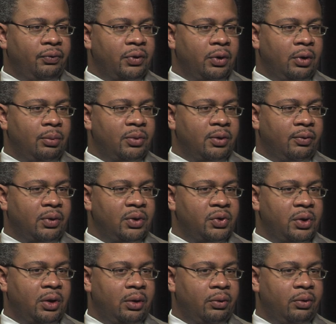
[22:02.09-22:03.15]
terms of
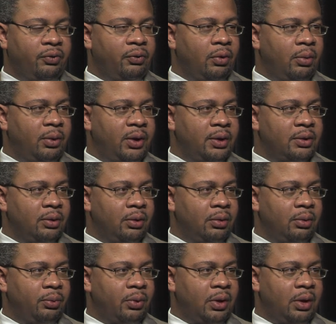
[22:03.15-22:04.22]
congenital deformities
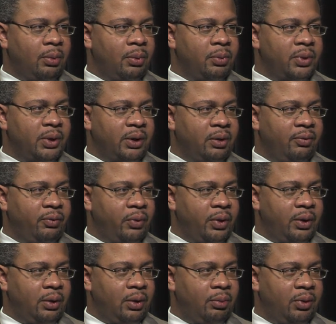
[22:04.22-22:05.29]
or problems, it can
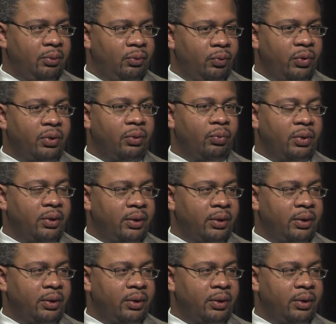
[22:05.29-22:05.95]
avoid, I mean, with